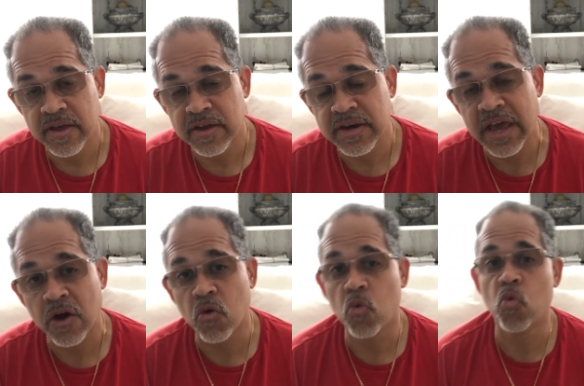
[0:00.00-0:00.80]
Now,
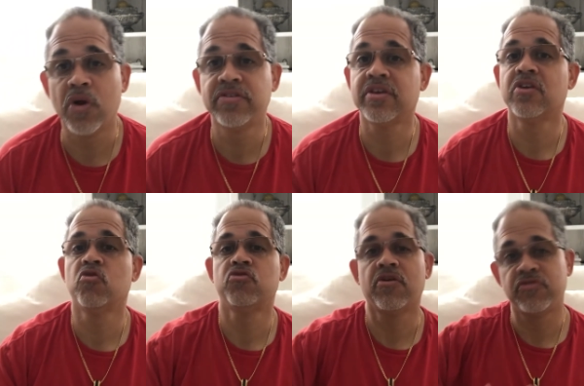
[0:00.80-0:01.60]
once it goes
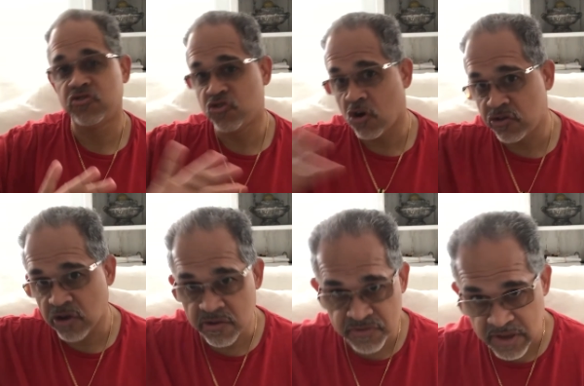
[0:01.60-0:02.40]
off the
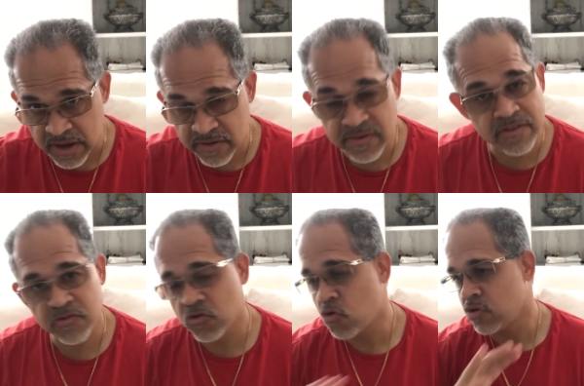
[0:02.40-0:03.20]
charge-off status, that's
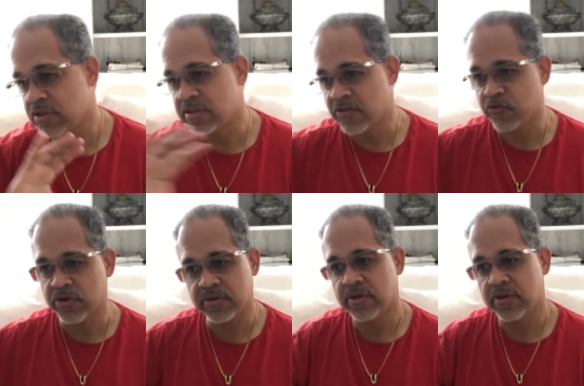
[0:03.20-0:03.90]
totally different